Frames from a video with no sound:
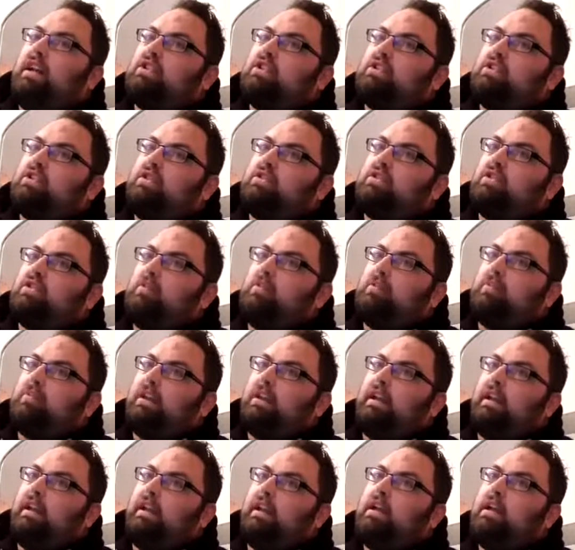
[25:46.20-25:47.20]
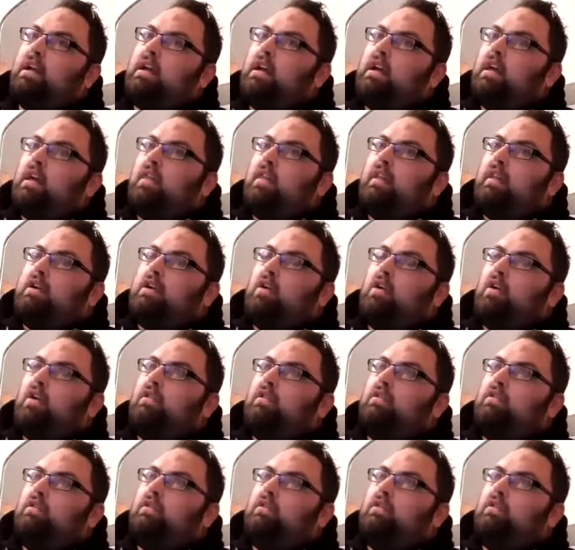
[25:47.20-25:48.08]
of the Super League. They're not